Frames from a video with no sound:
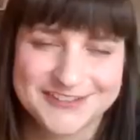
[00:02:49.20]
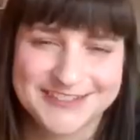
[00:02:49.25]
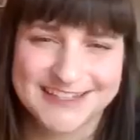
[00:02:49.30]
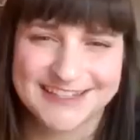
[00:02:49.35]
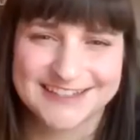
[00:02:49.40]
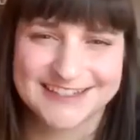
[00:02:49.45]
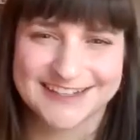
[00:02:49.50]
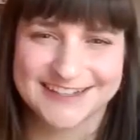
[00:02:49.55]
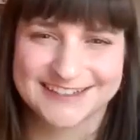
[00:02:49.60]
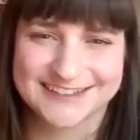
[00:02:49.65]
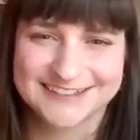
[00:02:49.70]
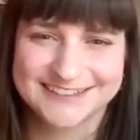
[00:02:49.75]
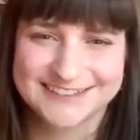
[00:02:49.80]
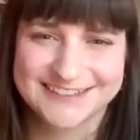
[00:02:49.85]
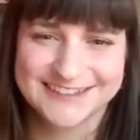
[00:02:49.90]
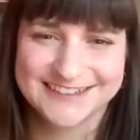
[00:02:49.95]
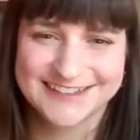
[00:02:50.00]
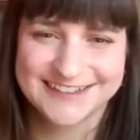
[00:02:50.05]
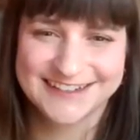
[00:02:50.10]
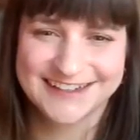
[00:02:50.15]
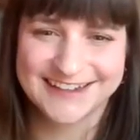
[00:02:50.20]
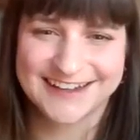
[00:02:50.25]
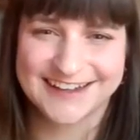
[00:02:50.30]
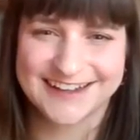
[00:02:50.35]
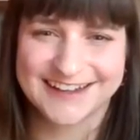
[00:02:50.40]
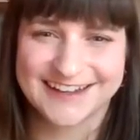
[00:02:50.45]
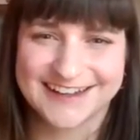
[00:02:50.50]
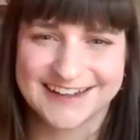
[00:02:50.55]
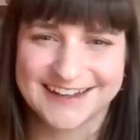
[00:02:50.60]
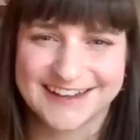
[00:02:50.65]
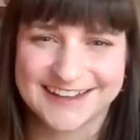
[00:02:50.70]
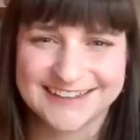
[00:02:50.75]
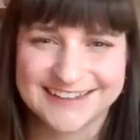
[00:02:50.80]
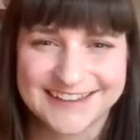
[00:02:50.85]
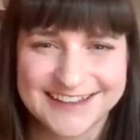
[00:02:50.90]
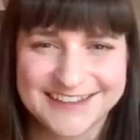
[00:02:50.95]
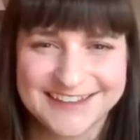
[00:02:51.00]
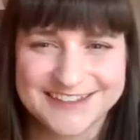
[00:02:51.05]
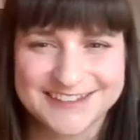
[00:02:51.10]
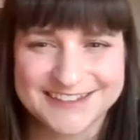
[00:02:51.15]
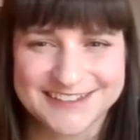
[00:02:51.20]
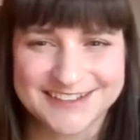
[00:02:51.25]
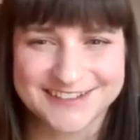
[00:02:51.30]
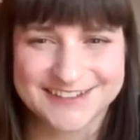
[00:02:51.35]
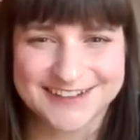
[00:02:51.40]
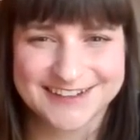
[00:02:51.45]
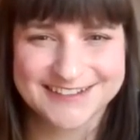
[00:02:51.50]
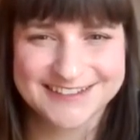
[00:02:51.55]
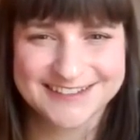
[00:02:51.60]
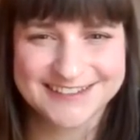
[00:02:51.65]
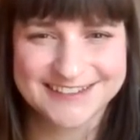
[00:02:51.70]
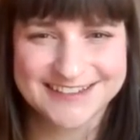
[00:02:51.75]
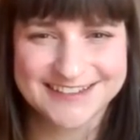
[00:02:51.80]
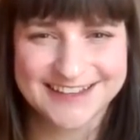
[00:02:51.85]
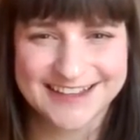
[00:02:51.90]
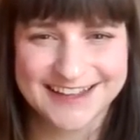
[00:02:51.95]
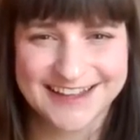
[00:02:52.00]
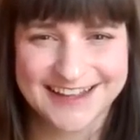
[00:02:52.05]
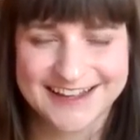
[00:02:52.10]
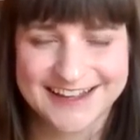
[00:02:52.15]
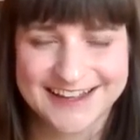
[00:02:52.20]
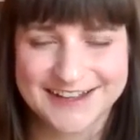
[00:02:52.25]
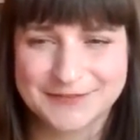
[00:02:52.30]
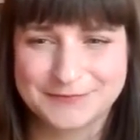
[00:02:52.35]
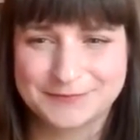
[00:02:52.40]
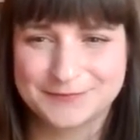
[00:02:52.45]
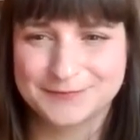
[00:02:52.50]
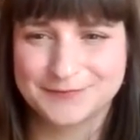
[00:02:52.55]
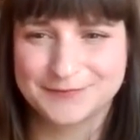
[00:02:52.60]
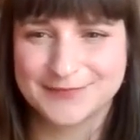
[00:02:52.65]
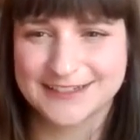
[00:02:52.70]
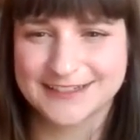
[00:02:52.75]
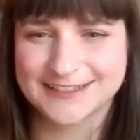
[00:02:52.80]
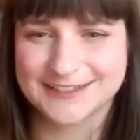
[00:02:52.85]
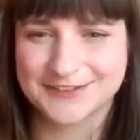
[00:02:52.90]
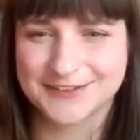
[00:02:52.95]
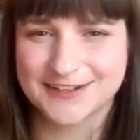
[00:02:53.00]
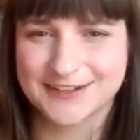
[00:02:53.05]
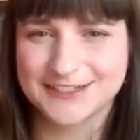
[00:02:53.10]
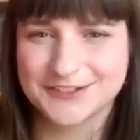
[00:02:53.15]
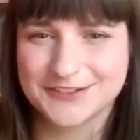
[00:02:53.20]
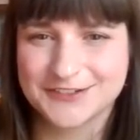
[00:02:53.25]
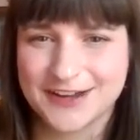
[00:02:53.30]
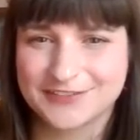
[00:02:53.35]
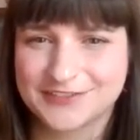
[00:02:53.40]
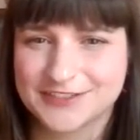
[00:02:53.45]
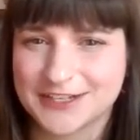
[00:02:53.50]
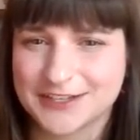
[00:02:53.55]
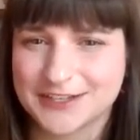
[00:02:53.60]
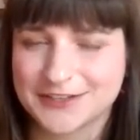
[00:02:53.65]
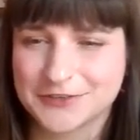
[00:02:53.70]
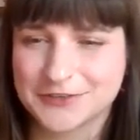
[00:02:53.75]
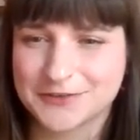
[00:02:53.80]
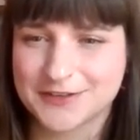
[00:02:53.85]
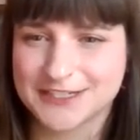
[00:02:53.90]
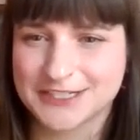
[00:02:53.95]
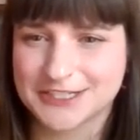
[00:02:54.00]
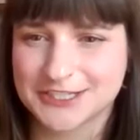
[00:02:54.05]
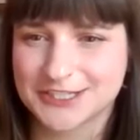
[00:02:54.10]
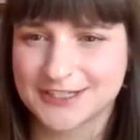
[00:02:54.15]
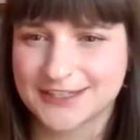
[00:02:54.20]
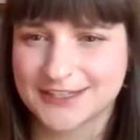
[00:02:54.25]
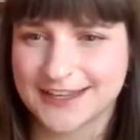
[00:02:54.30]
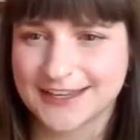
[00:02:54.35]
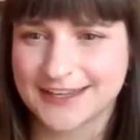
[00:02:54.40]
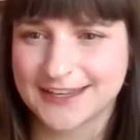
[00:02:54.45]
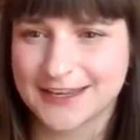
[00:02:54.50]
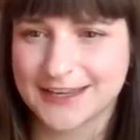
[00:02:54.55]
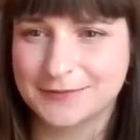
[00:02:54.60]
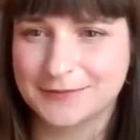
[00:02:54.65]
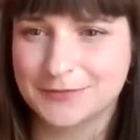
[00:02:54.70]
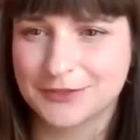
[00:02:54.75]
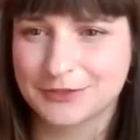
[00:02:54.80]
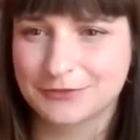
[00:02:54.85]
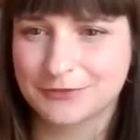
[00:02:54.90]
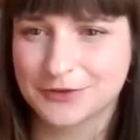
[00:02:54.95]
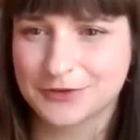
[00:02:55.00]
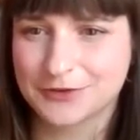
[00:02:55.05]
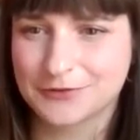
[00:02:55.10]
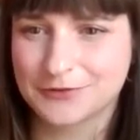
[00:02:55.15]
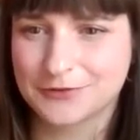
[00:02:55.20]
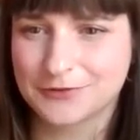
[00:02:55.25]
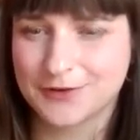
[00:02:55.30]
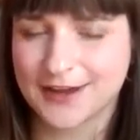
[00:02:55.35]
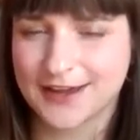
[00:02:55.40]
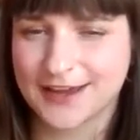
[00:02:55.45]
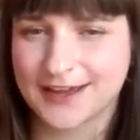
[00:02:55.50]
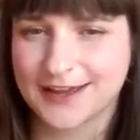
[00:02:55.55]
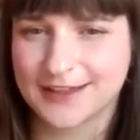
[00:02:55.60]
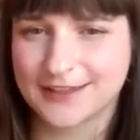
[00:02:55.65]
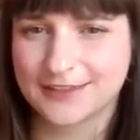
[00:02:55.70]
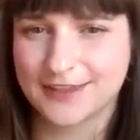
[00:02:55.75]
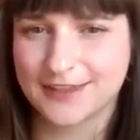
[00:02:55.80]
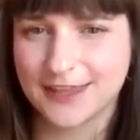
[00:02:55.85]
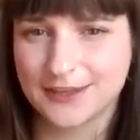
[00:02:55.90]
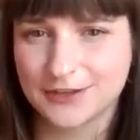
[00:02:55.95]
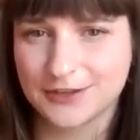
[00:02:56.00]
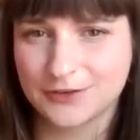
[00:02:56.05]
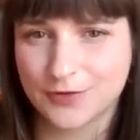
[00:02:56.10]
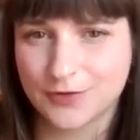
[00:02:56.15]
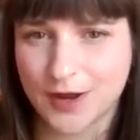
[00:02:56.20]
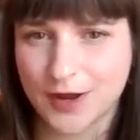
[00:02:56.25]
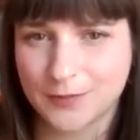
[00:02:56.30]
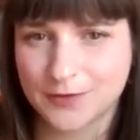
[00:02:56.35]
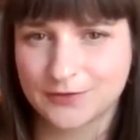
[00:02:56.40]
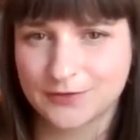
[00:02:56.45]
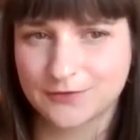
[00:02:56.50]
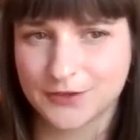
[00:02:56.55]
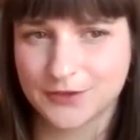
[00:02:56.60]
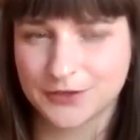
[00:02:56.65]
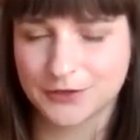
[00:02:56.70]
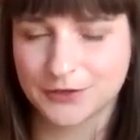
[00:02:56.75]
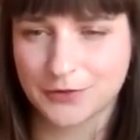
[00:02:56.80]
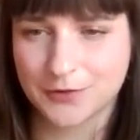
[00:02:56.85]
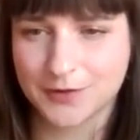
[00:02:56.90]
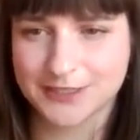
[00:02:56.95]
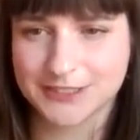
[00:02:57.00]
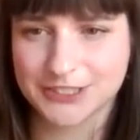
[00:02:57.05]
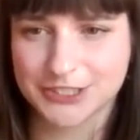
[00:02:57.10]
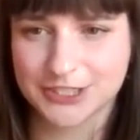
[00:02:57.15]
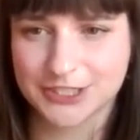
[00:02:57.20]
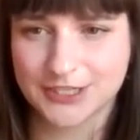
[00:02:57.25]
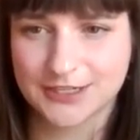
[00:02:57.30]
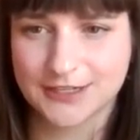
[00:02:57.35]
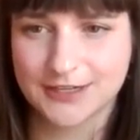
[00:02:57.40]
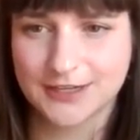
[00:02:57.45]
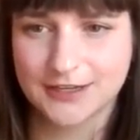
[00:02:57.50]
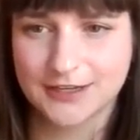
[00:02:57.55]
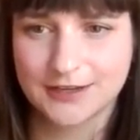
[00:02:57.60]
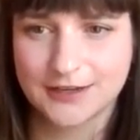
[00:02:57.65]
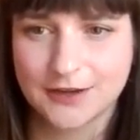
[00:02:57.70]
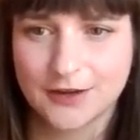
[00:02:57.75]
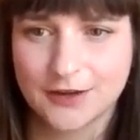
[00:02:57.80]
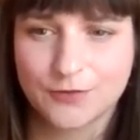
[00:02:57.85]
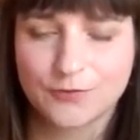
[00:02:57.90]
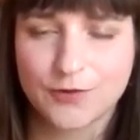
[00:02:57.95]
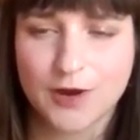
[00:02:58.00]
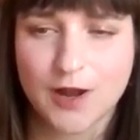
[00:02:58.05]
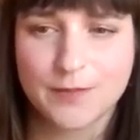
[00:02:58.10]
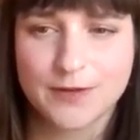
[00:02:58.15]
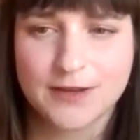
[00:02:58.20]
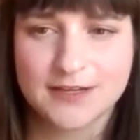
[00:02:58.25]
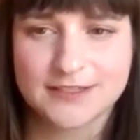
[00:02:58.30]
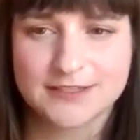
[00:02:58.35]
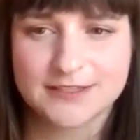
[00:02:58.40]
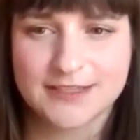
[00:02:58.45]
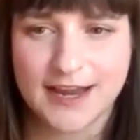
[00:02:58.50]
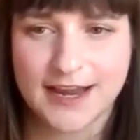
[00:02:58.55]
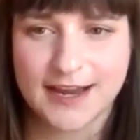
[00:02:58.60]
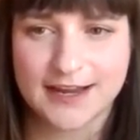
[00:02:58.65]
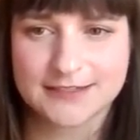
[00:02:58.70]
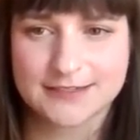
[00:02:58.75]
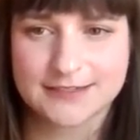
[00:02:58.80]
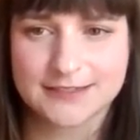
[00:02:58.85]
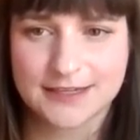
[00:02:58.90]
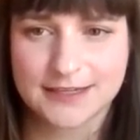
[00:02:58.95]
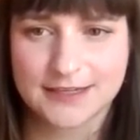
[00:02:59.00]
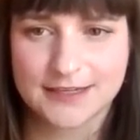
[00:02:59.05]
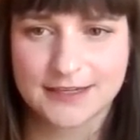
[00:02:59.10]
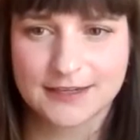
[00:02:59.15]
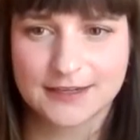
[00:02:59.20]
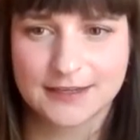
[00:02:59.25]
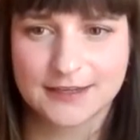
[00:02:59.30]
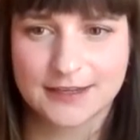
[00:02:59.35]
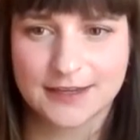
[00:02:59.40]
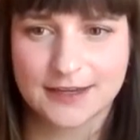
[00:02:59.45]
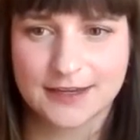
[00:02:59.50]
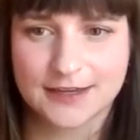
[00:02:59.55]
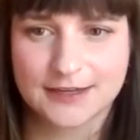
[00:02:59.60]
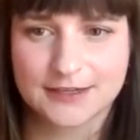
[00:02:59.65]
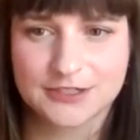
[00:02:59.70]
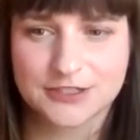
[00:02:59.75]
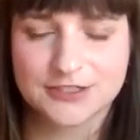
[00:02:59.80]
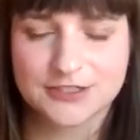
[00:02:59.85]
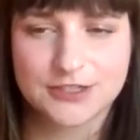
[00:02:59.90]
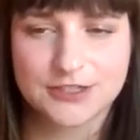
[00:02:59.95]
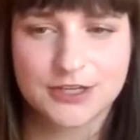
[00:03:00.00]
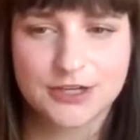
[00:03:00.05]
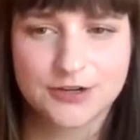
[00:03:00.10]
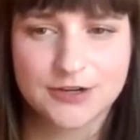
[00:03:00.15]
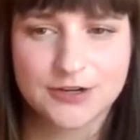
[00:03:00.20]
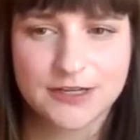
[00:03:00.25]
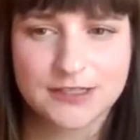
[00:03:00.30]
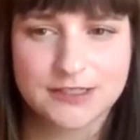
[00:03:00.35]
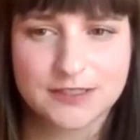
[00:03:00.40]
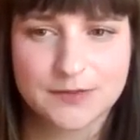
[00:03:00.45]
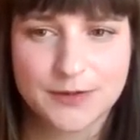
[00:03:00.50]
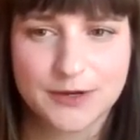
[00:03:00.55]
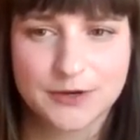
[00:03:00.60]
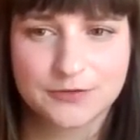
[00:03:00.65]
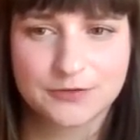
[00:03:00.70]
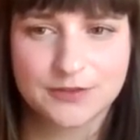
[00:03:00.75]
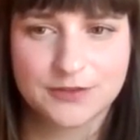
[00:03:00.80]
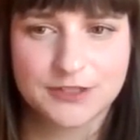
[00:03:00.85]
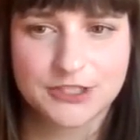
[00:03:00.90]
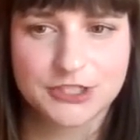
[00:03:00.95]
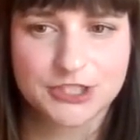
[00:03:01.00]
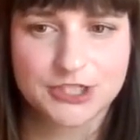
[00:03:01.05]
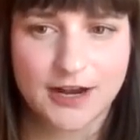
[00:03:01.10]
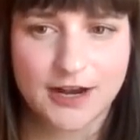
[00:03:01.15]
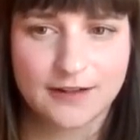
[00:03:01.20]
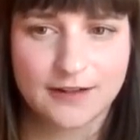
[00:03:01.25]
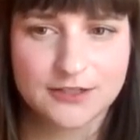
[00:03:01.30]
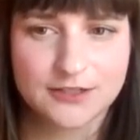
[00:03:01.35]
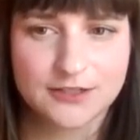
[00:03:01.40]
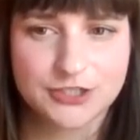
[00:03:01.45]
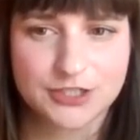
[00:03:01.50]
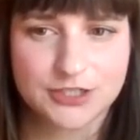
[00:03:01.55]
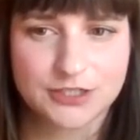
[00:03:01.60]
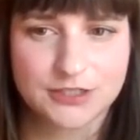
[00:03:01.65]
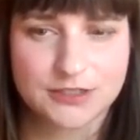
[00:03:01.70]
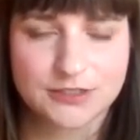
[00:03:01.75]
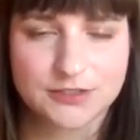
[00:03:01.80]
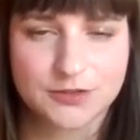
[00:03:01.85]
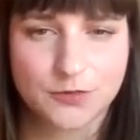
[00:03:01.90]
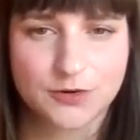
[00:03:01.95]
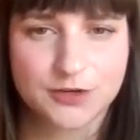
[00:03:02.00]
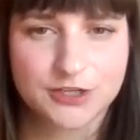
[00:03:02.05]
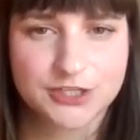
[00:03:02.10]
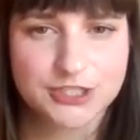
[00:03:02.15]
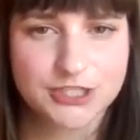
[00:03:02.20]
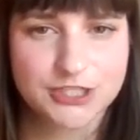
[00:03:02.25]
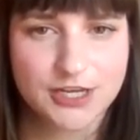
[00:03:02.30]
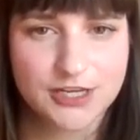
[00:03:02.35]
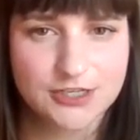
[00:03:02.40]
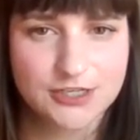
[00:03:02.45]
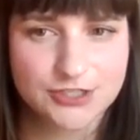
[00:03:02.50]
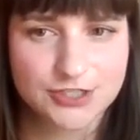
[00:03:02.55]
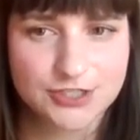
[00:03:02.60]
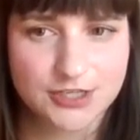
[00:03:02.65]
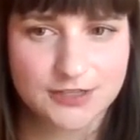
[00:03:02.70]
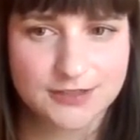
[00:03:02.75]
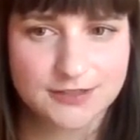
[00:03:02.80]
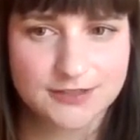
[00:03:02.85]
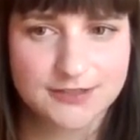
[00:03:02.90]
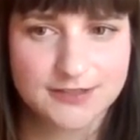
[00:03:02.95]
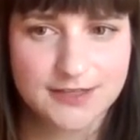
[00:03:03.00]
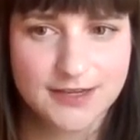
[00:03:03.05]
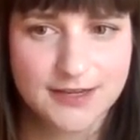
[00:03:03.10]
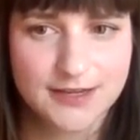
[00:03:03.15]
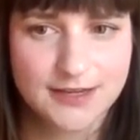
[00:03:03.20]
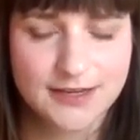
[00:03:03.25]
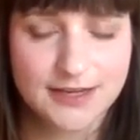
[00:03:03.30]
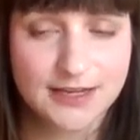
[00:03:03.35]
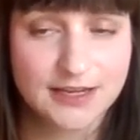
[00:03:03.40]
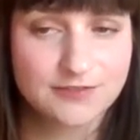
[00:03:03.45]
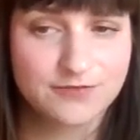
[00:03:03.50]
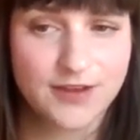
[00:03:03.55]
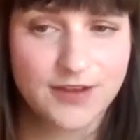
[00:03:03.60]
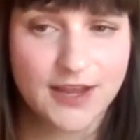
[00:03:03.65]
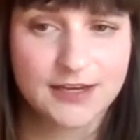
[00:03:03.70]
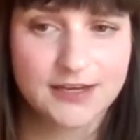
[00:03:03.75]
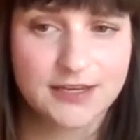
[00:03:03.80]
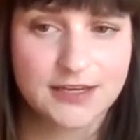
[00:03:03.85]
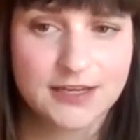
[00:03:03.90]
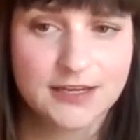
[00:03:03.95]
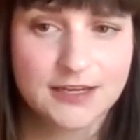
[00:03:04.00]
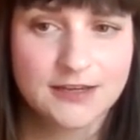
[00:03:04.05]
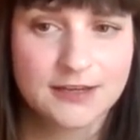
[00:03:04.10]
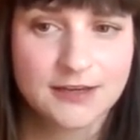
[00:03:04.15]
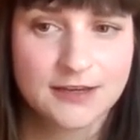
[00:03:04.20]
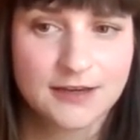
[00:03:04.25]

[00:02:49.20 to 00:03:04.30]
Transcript: you, Danielle. And thank you, Saras. So I do have another question that came through. Thank you, Robin, for your question. Robin is asking, she's curious about the challenges or changes, if any,